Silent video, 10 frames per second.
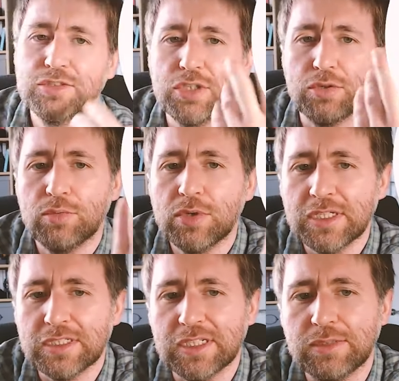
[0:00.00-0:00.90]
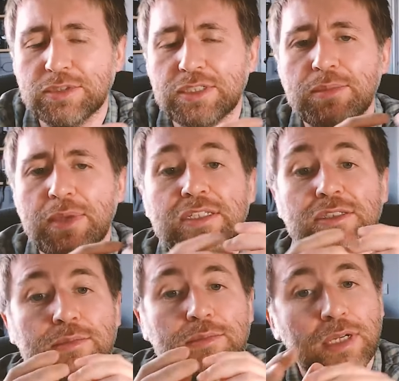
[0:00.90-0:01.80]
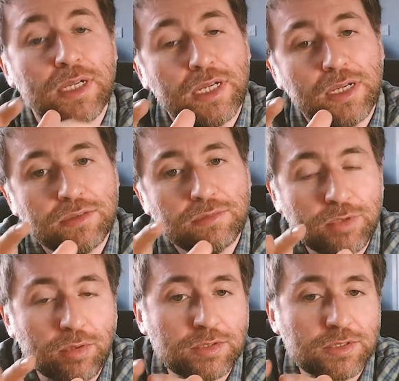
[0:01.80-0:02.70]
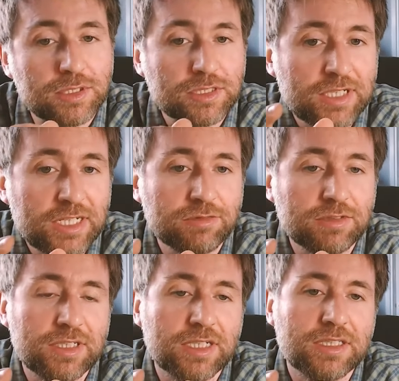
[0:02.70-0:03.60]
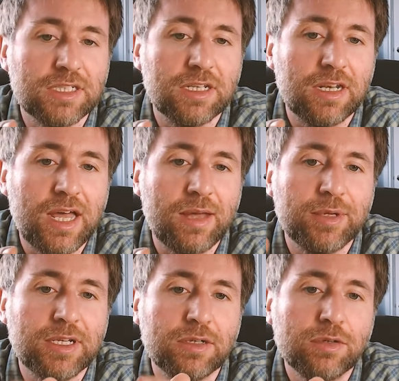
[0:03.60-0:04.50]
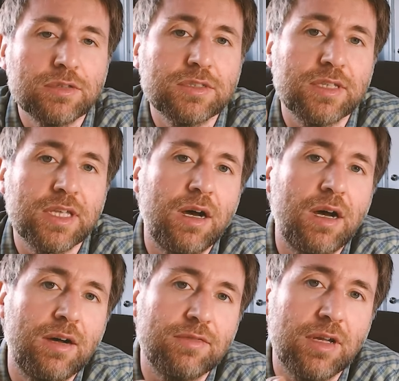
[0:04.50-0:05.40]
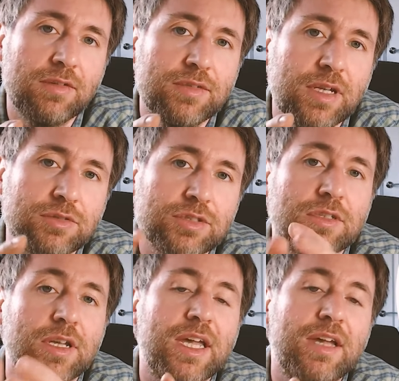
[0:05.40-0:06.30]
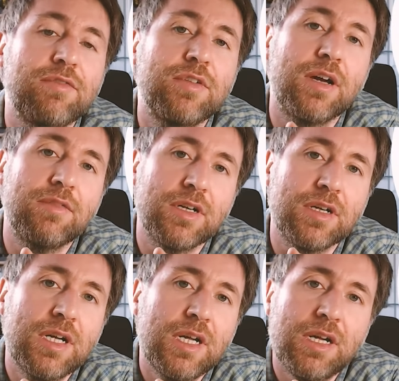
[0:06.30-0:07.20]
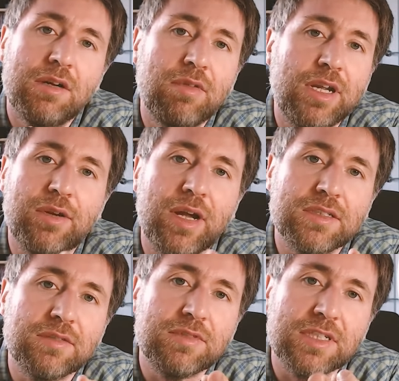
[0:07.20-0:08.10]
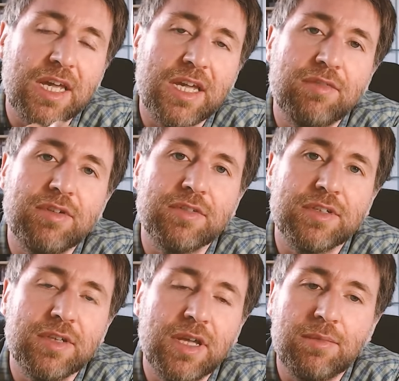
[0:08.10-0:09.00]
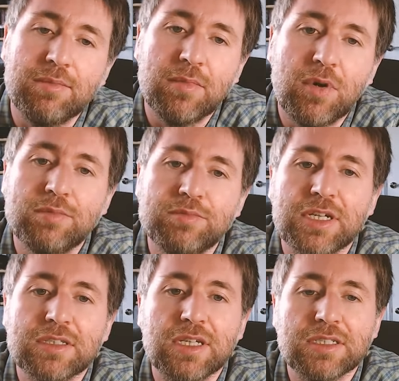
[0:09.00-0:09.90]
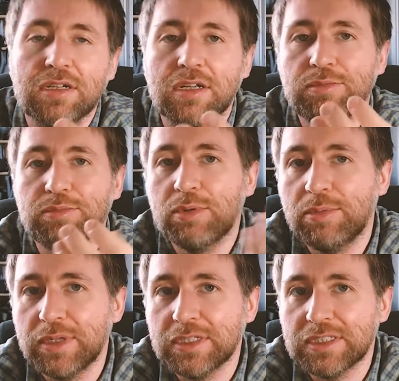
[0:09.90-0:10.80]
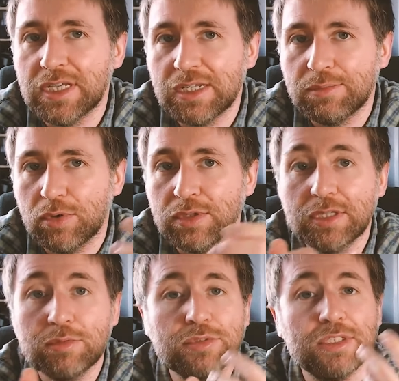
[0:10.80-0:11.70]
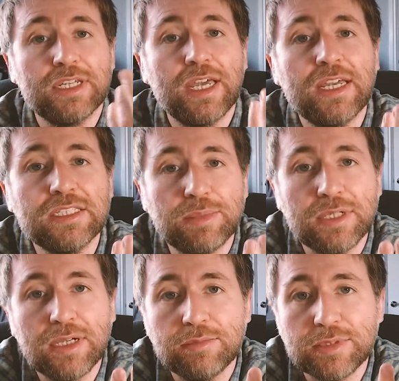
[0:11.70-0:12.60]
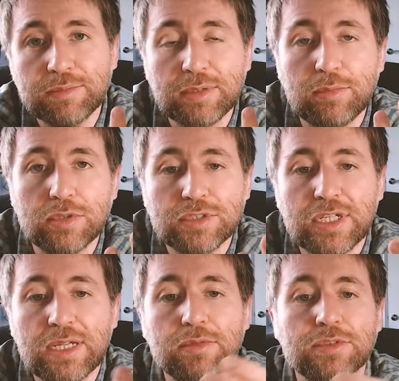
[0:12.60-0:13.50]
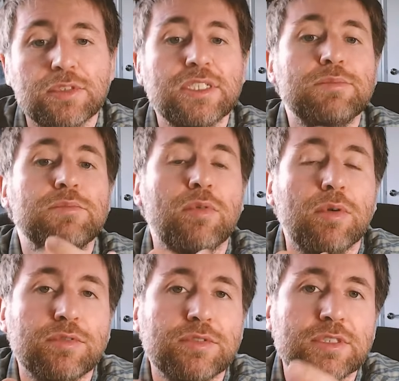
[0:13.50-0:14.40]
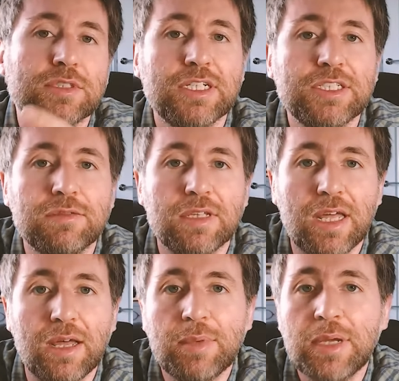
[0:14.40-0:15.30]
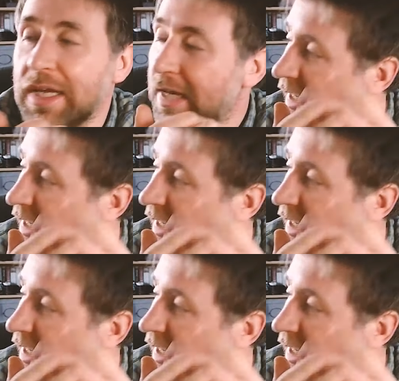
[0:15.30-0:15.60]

So what he did was he made some Muons in a stationary setting in a lab and he looked at their half life. Now, just like every other radioactive decay, every other um, object, there's a kind of probability at any point that it will decay to become something more stable. So these muons stationary in a lab